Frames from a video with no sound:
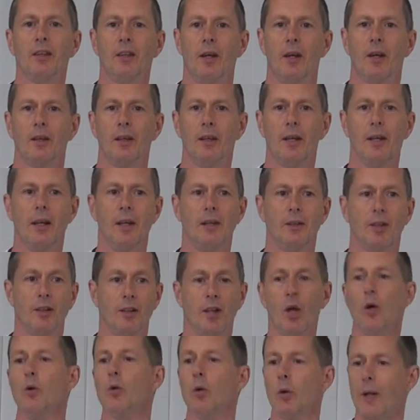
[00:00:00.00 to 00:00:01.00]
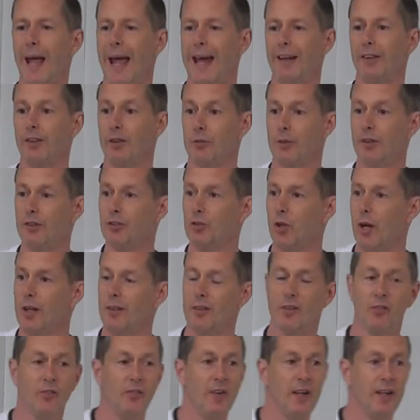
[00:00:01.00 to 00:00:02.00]
that the local actor is trying
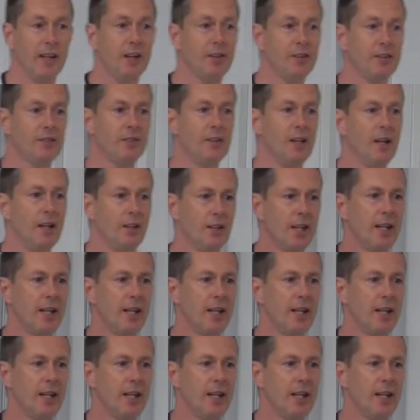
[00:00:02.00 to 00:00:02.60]
to fix